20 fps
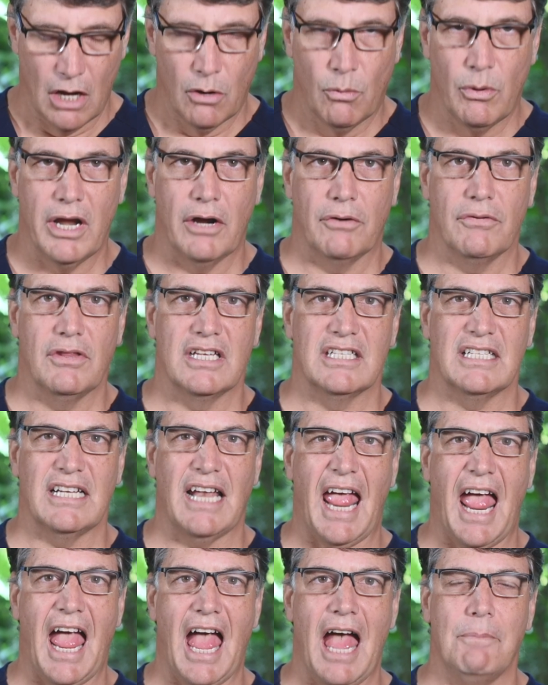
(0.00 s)
where there's
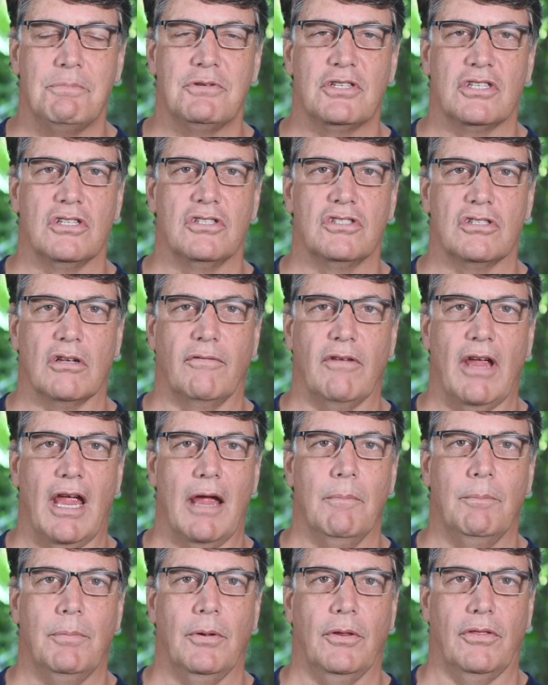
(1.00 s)
an absence of
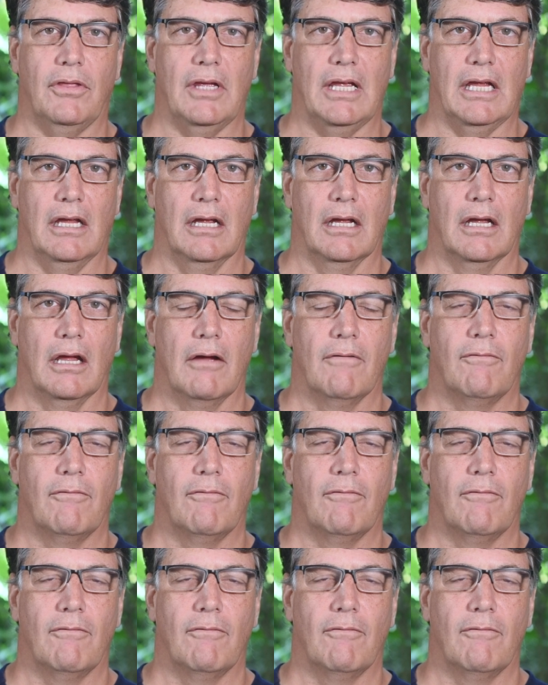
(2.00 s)
empathy